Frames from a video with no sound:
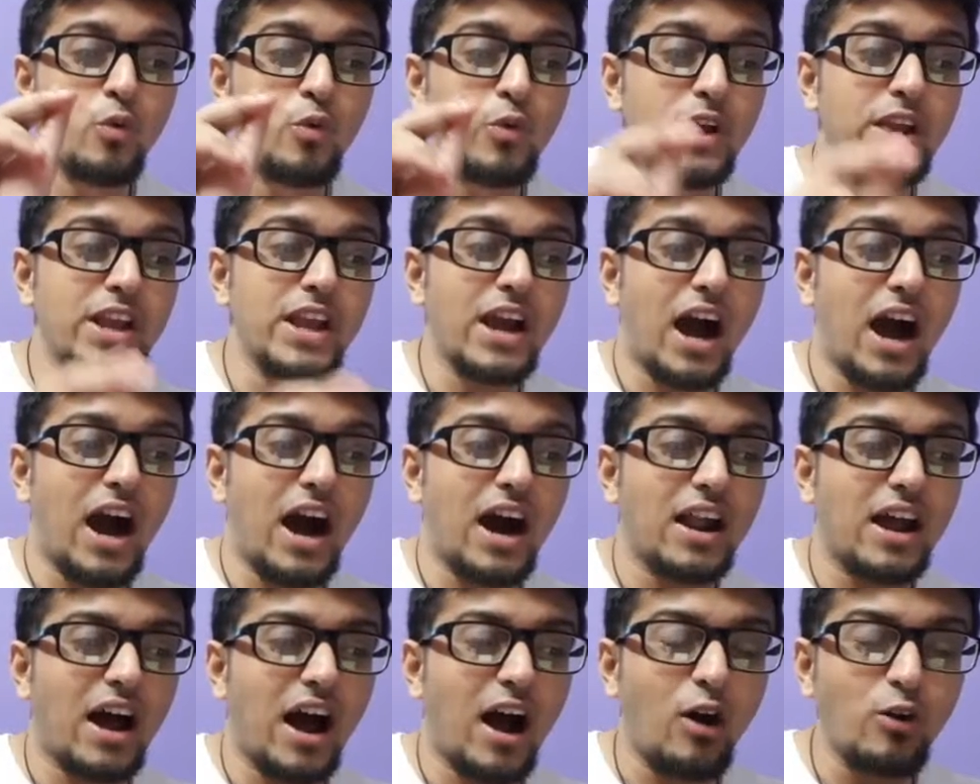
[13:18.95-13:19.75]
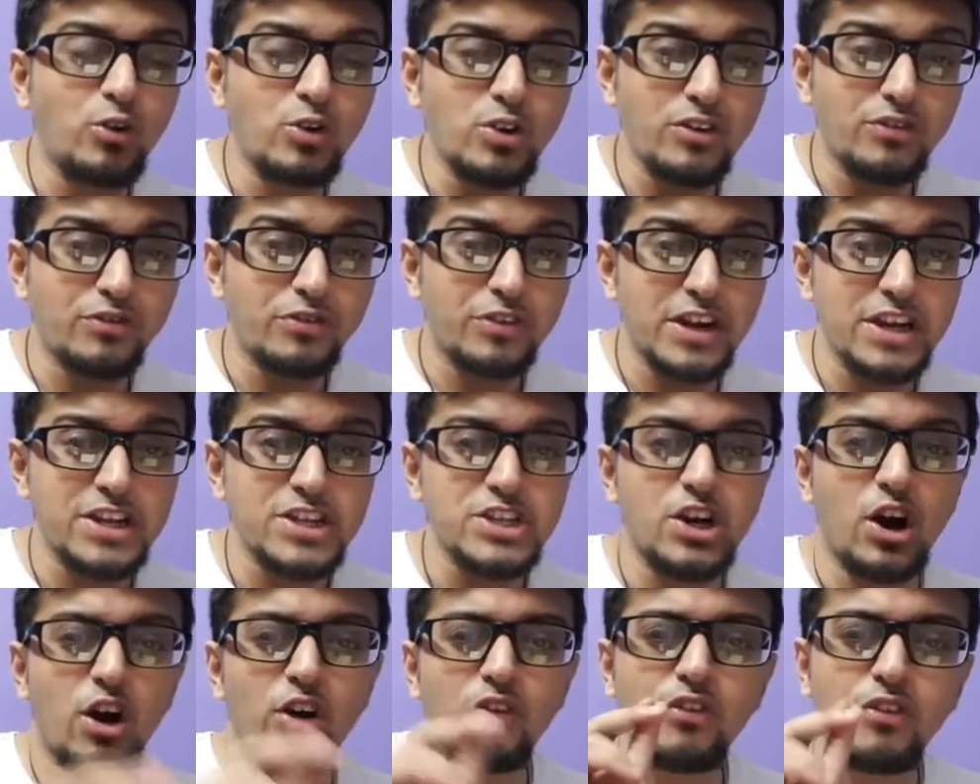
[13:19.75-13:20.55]
we are out of
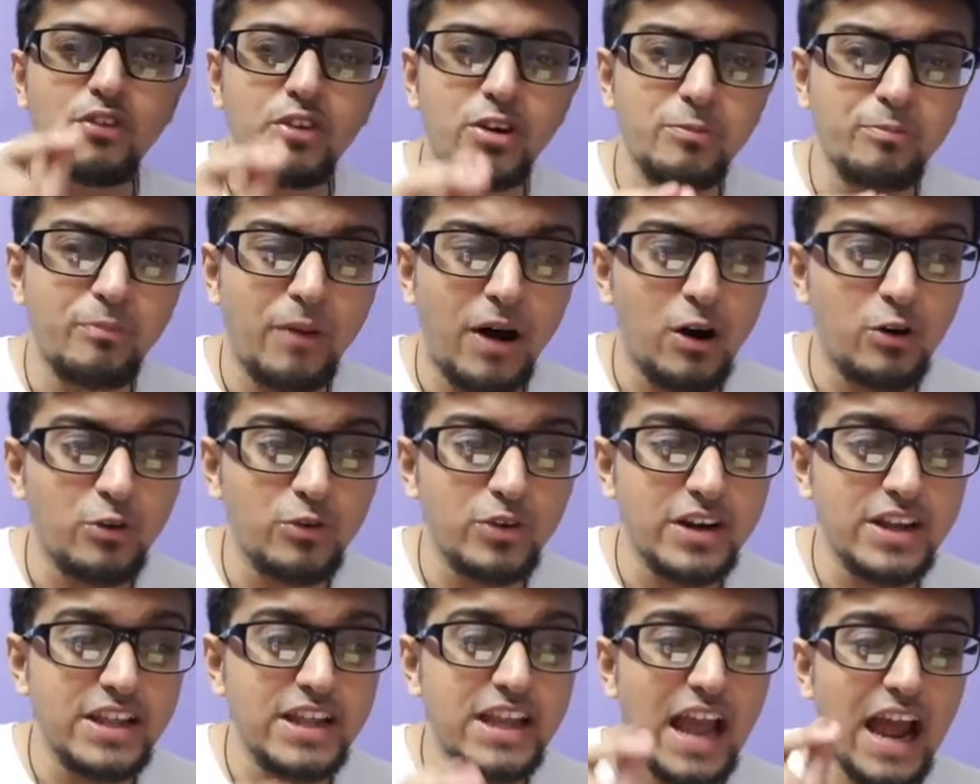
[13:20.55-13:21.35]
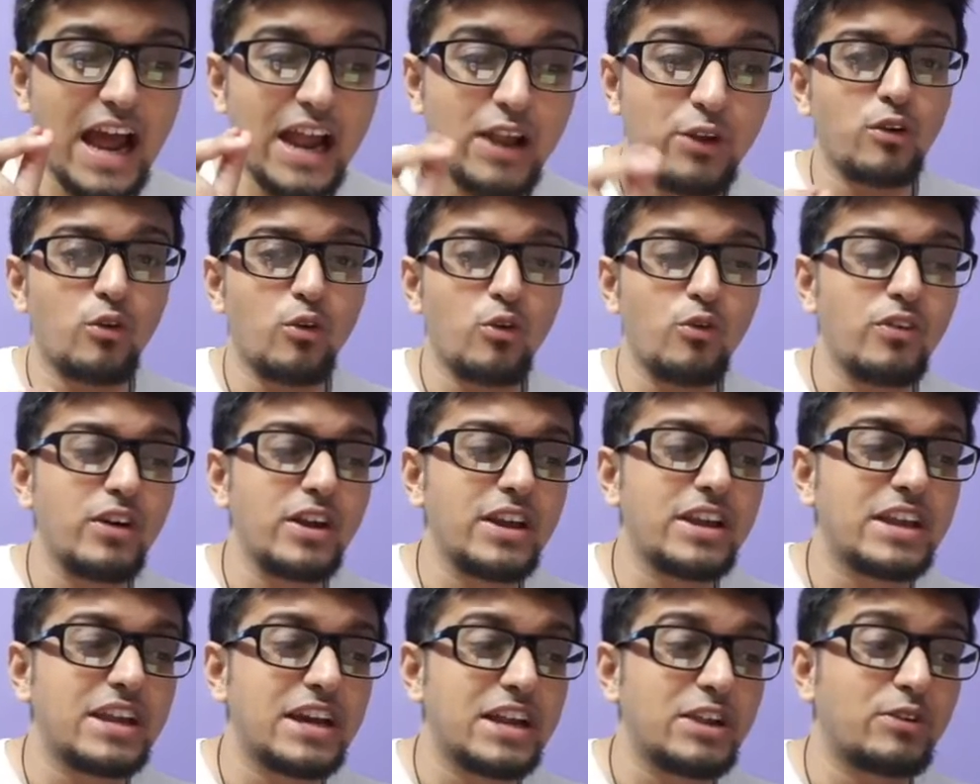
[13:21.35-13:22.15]
range of our boundary, and
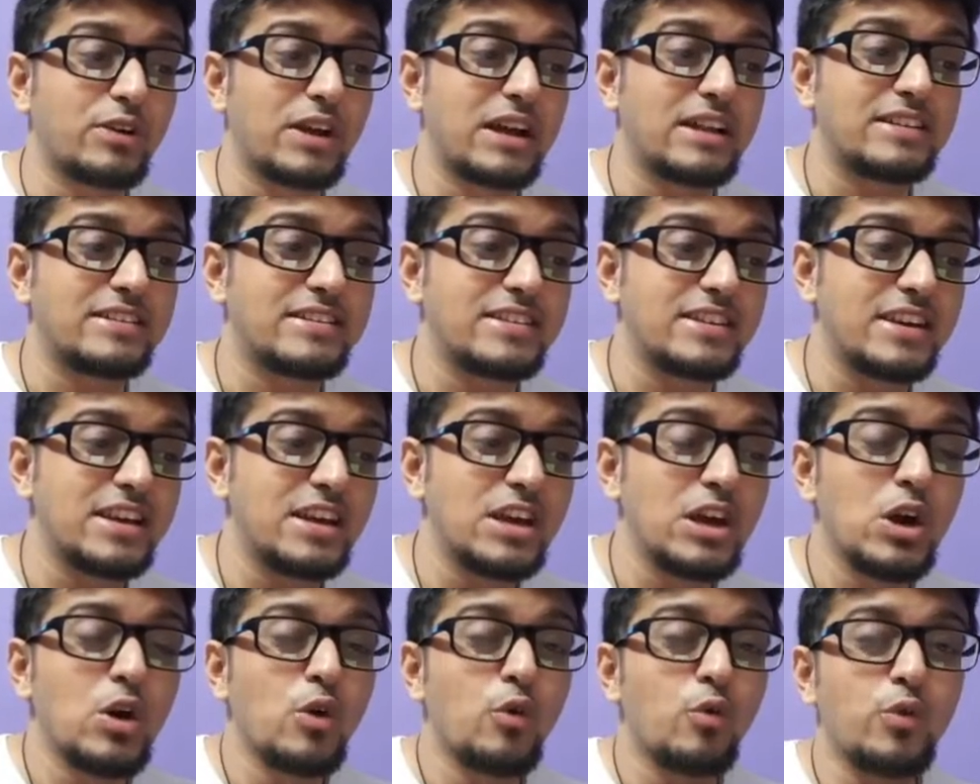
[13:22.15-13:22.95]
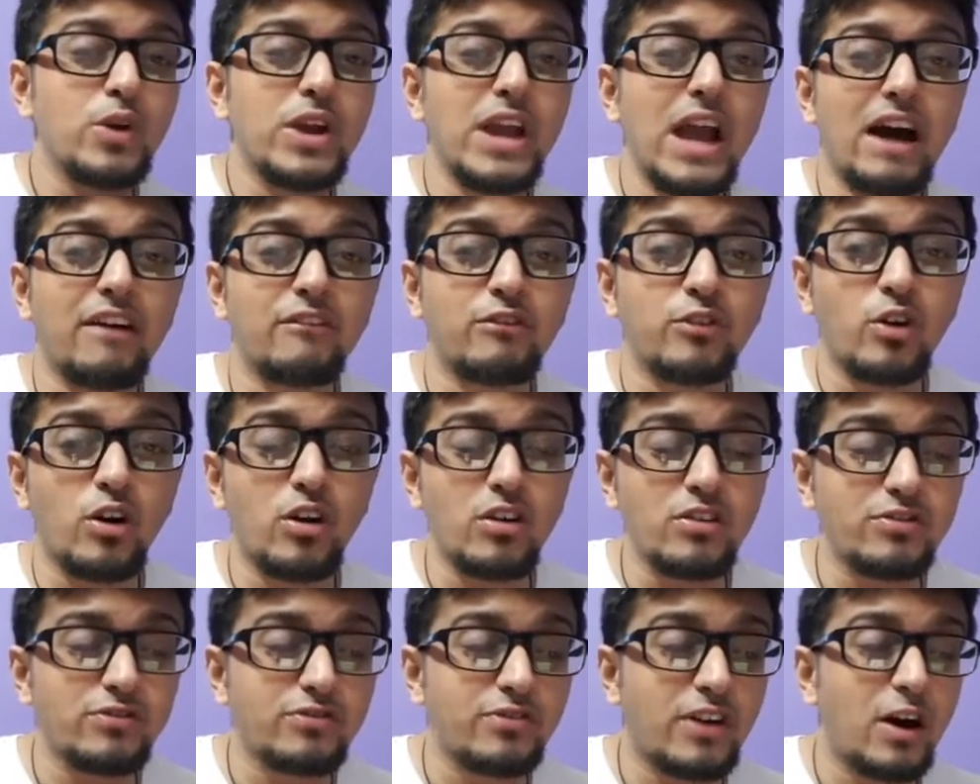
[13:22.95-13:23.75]
over here you can see we have
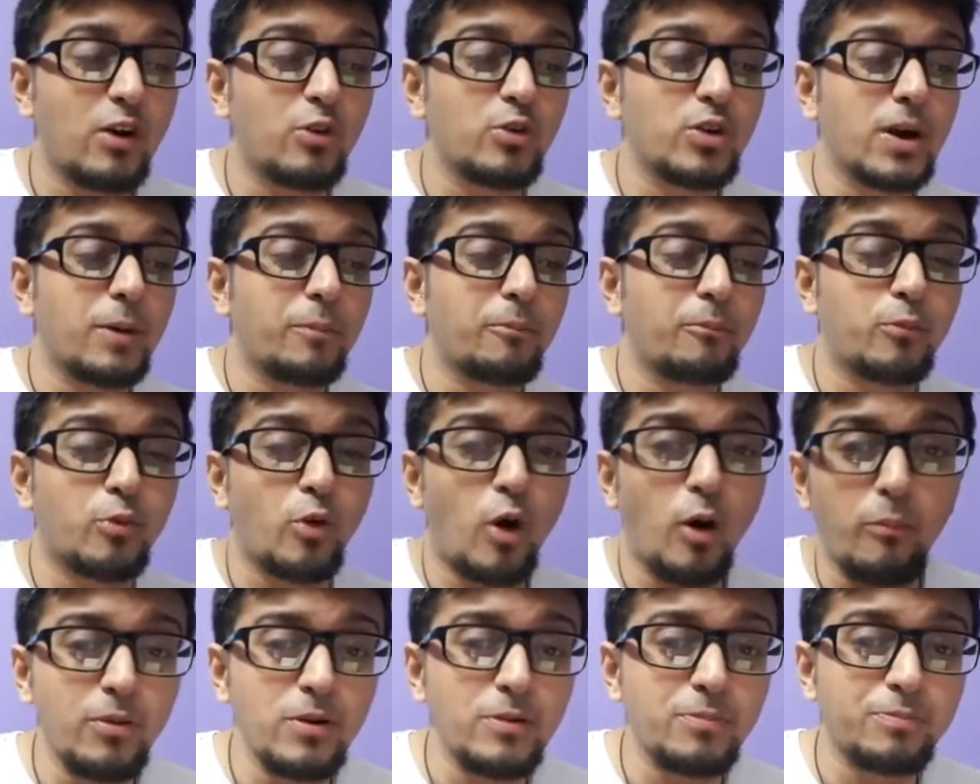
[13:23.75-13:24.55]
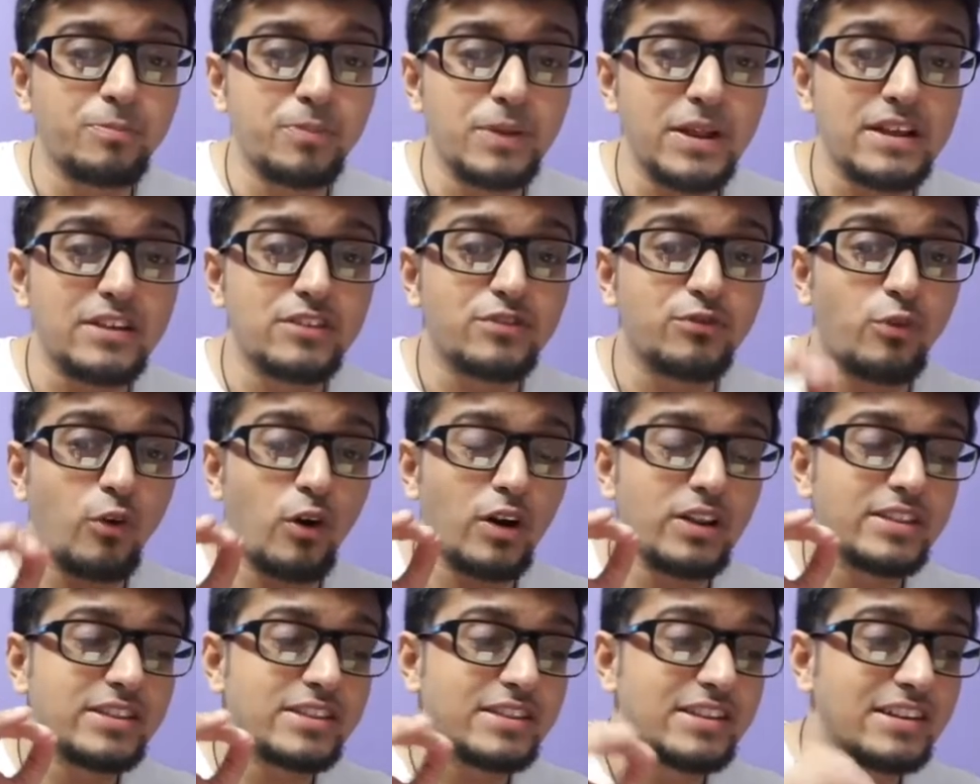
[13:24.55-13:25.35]
not found a proper place
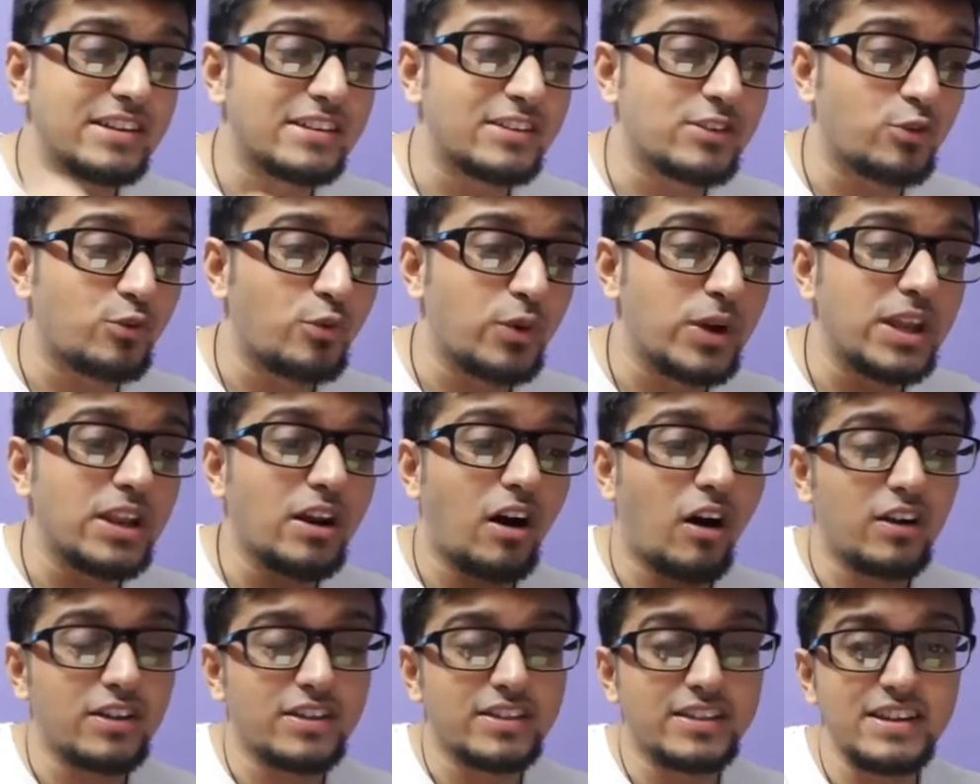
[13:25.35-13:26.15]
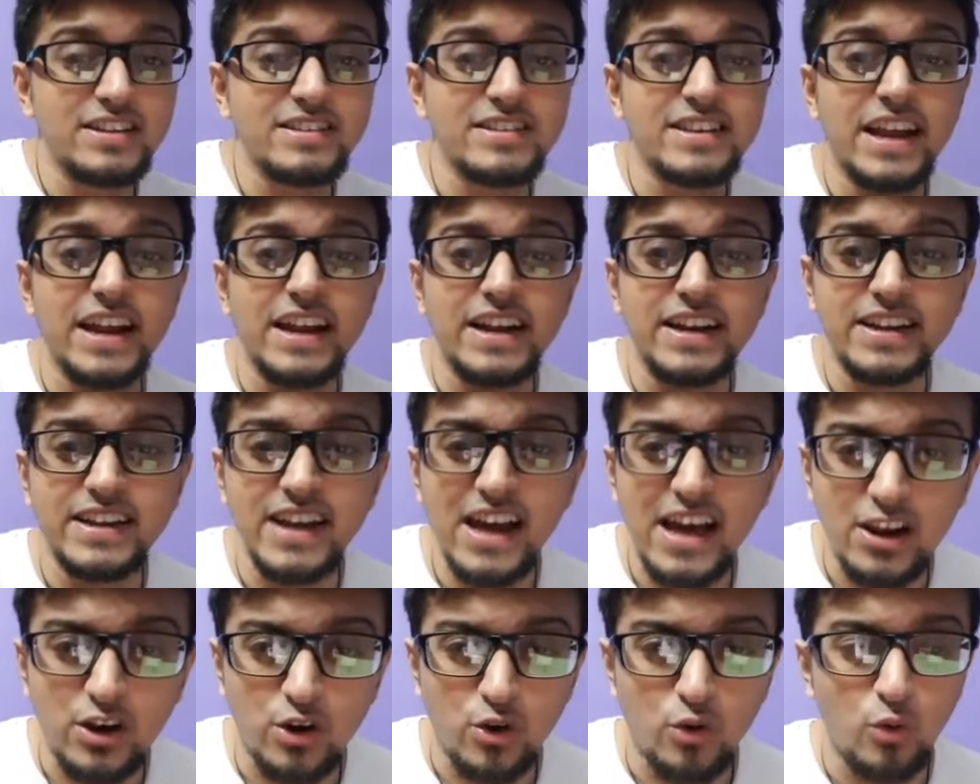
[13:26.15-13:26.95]
for this queen on this
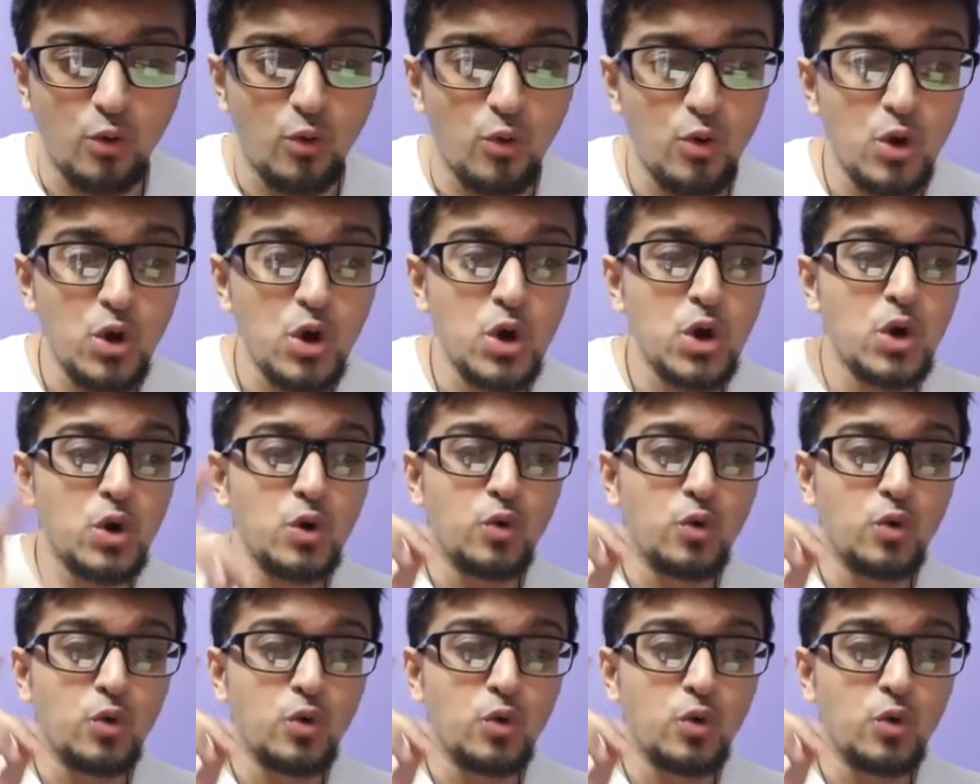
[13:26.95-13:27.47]
entire row,